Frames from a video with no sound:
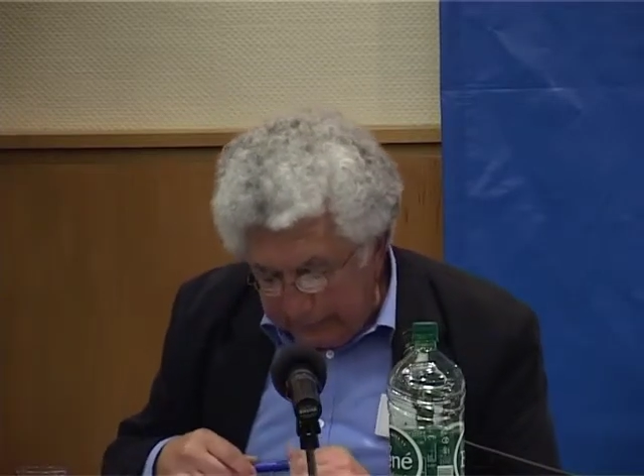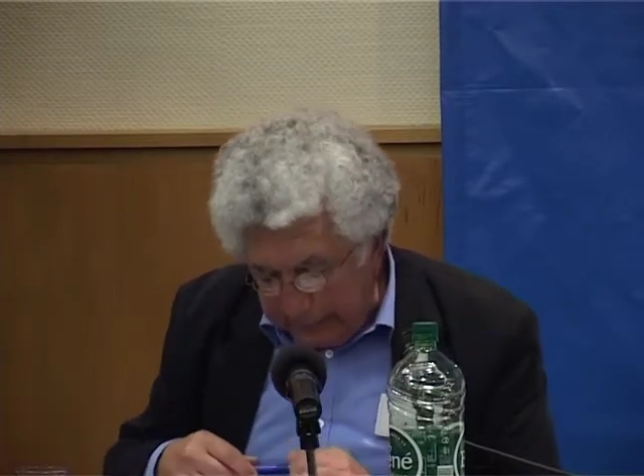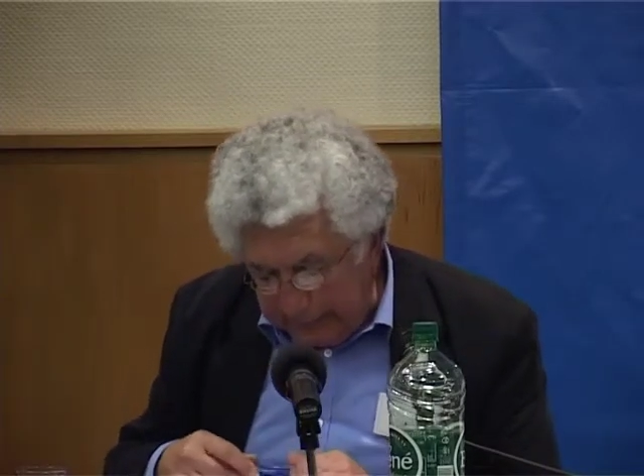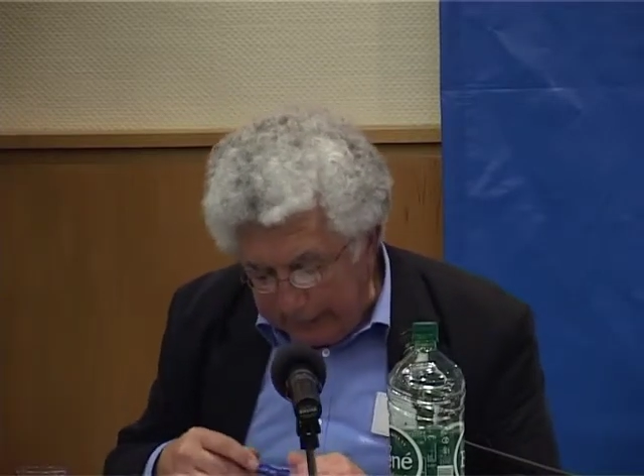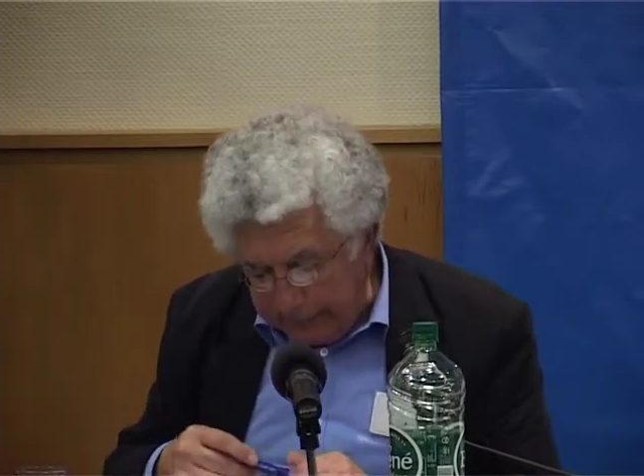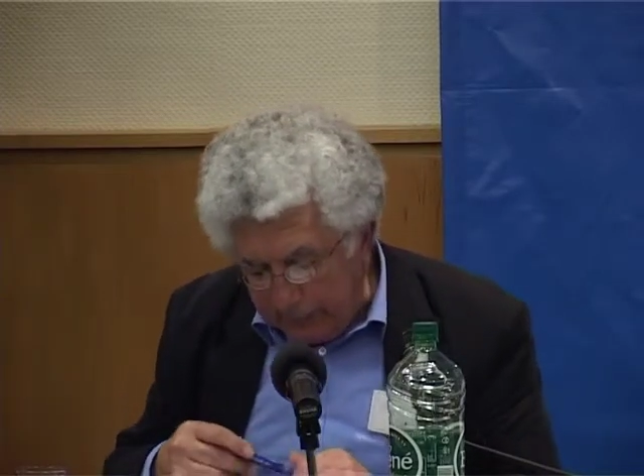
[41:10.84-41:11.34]

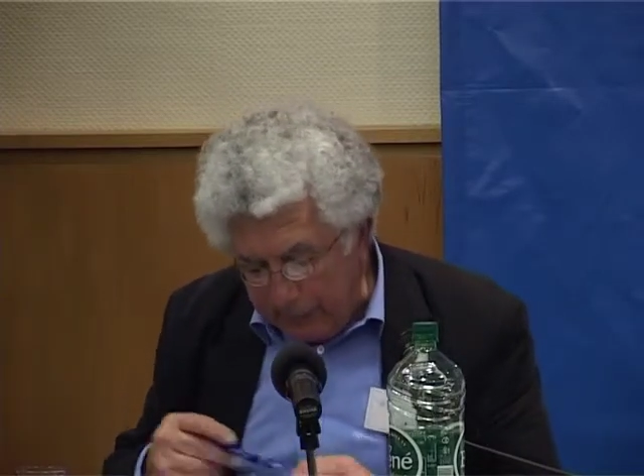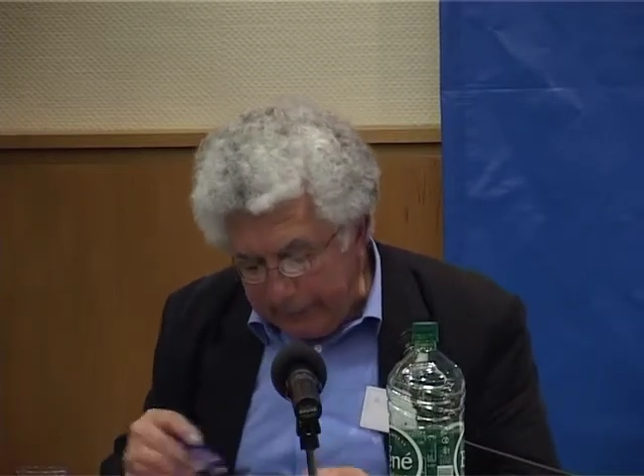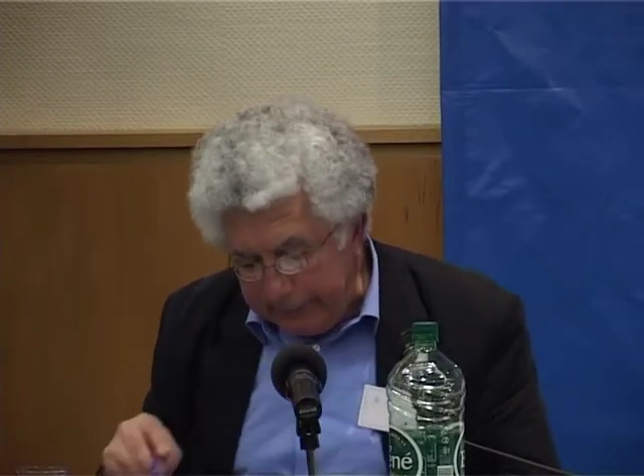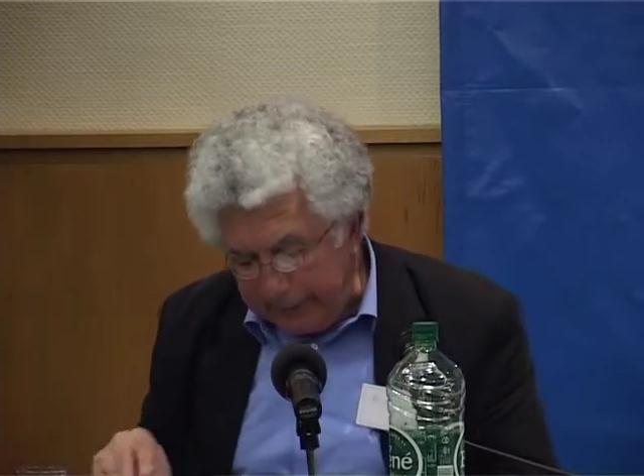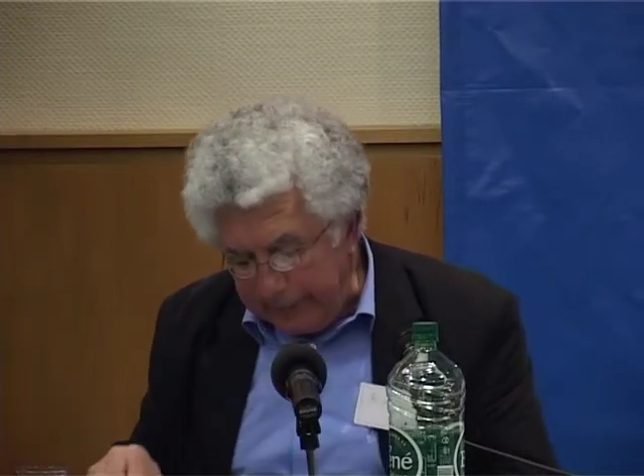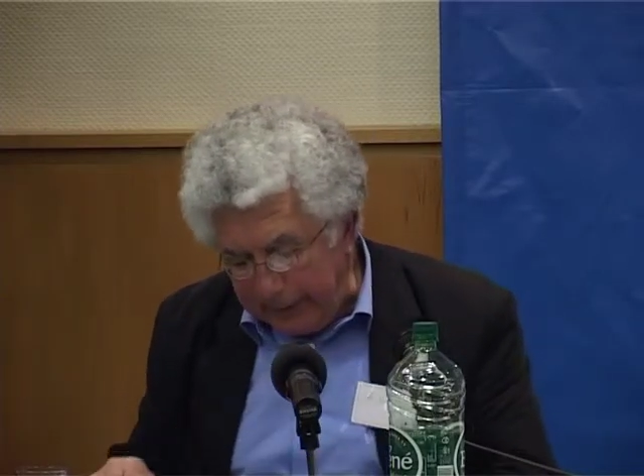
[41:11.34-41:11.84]
In other
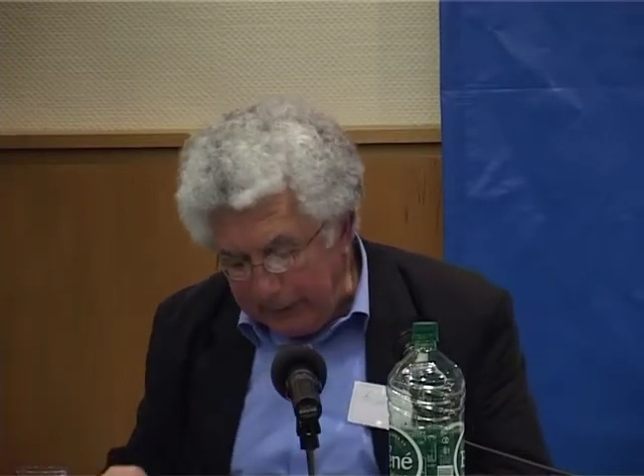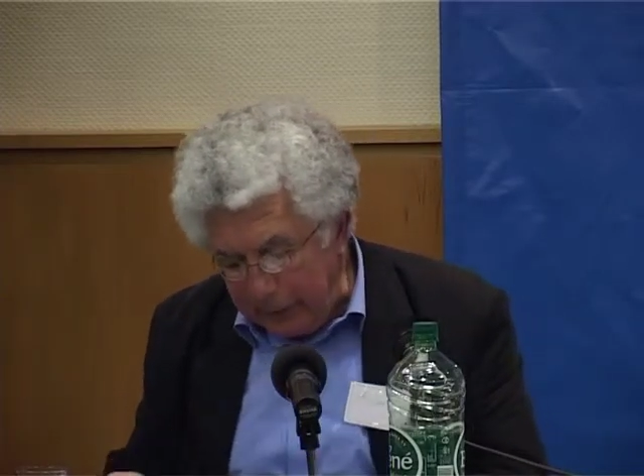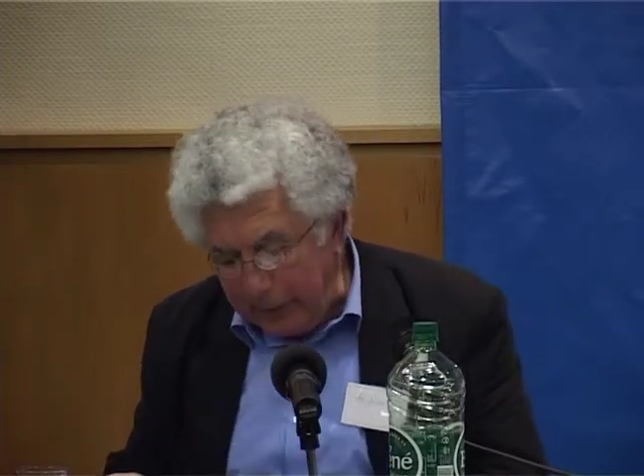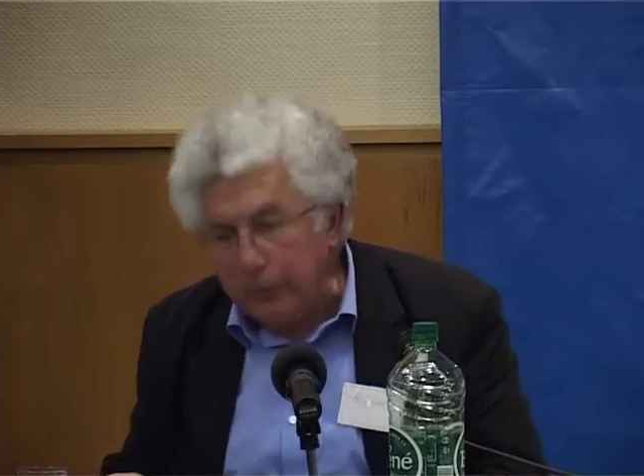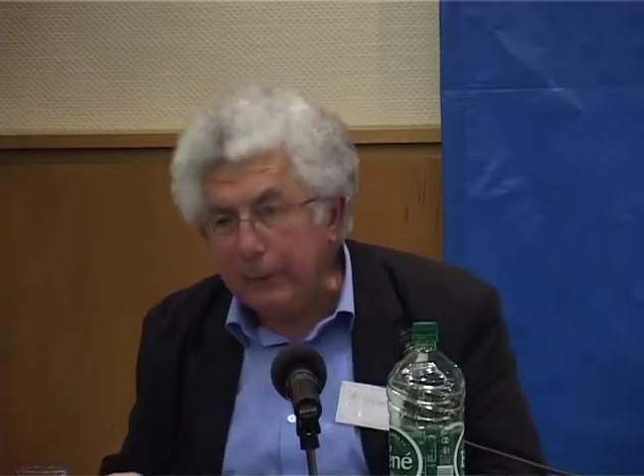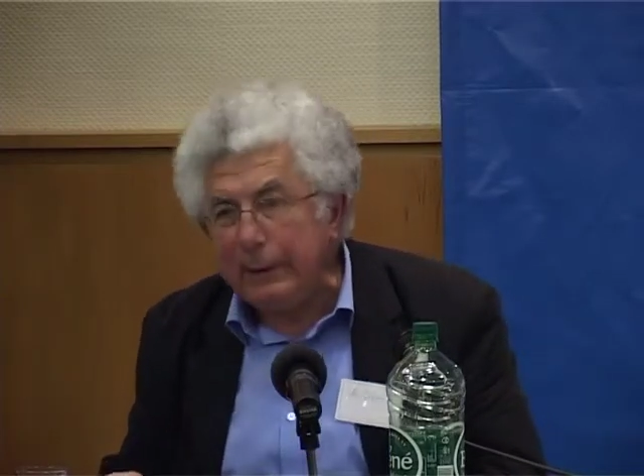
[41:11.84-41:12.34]
words, I'm
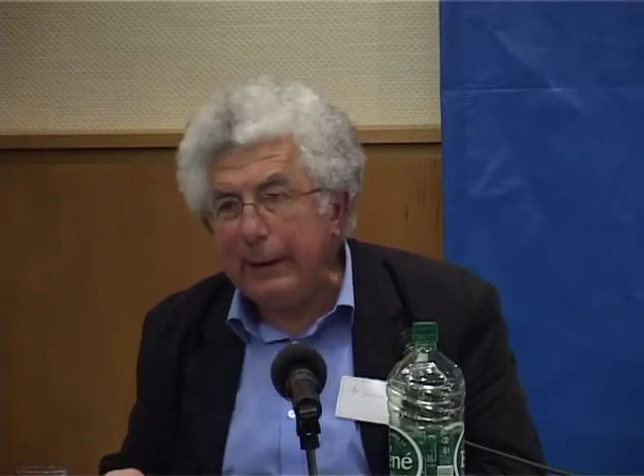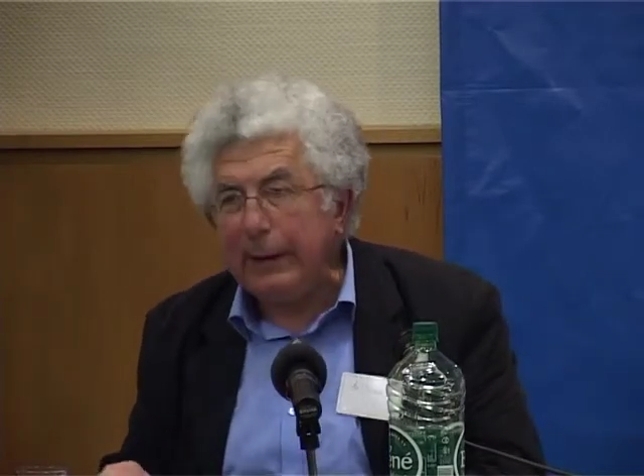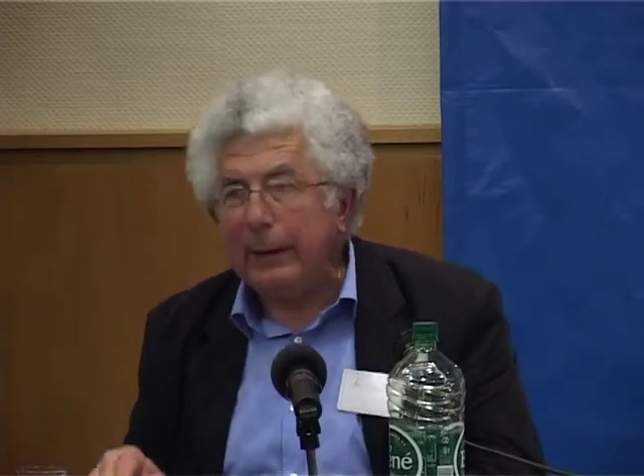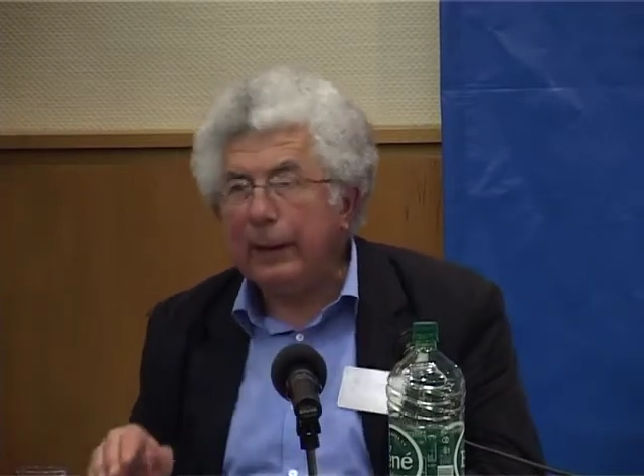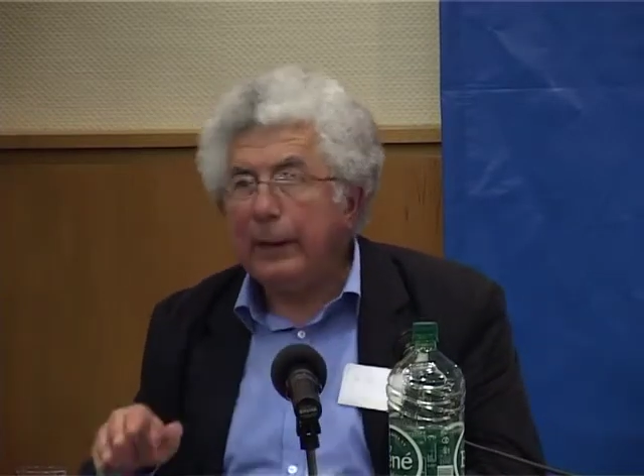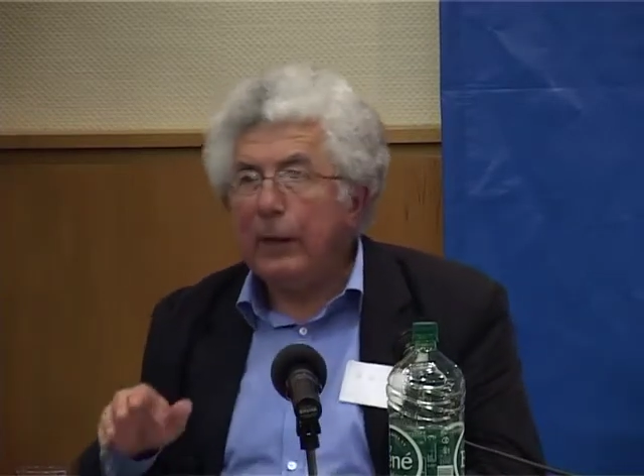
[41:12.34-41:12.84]
going to
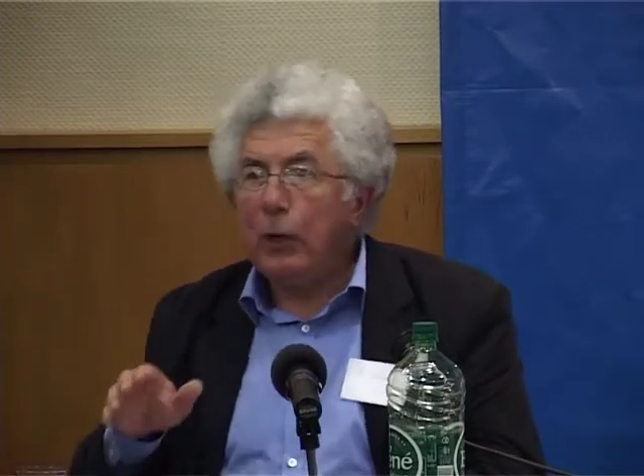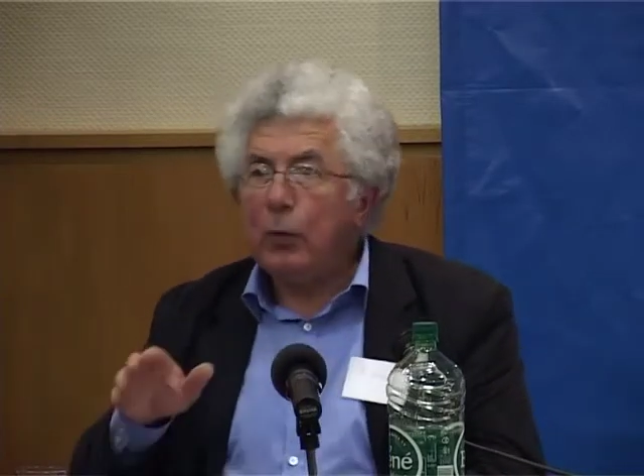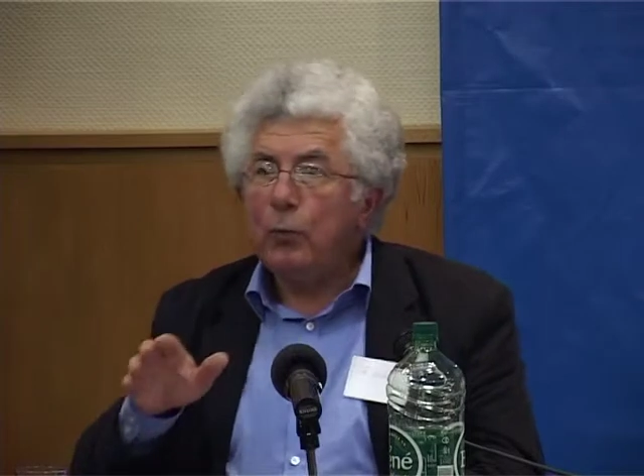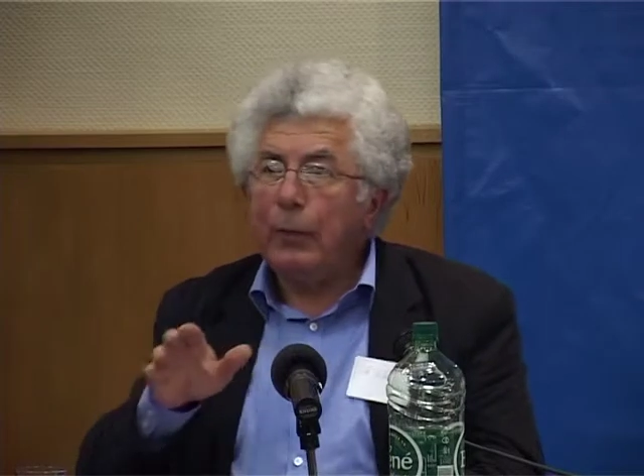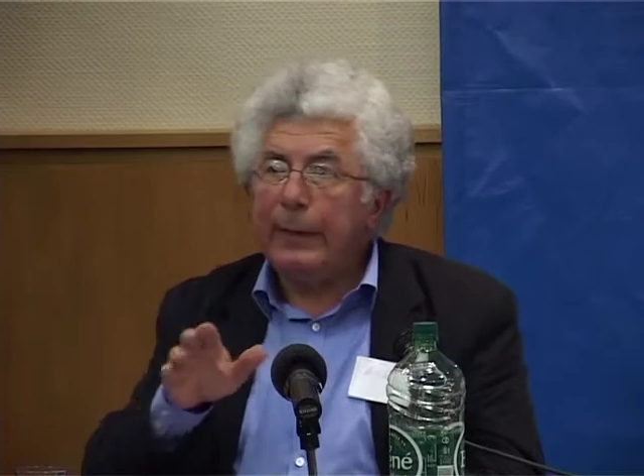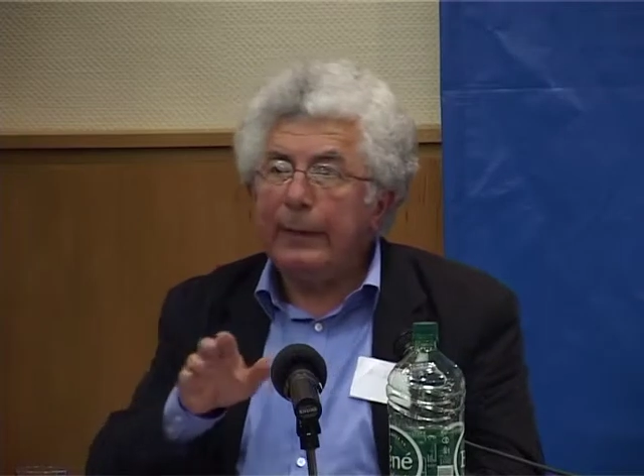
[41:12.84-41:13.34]
deal
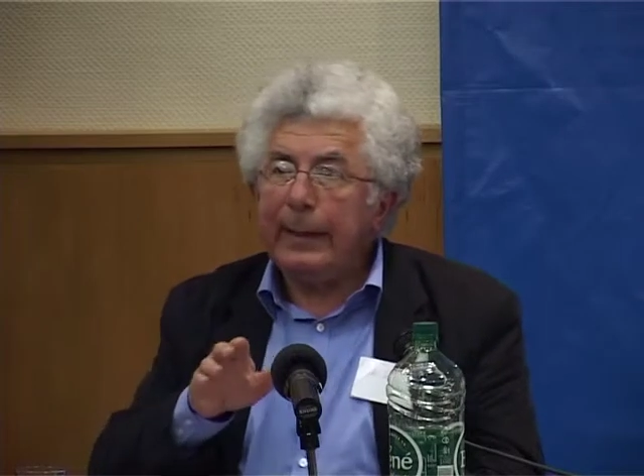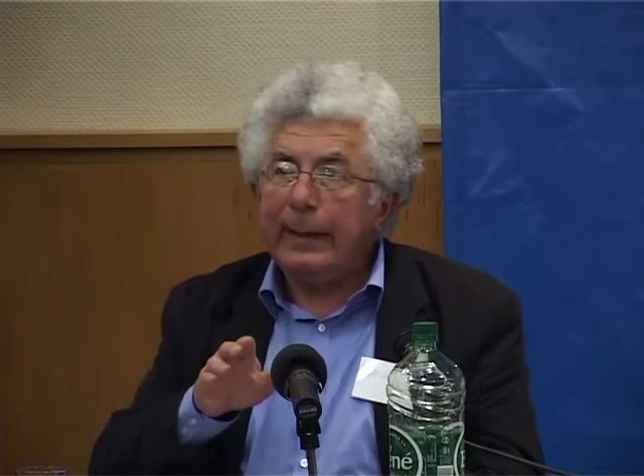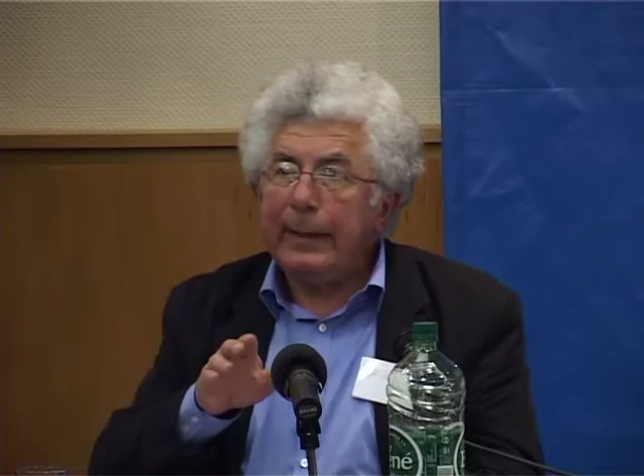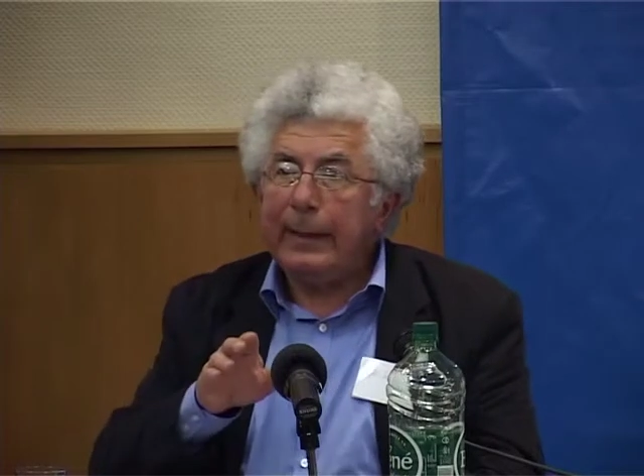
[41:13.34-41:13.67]
with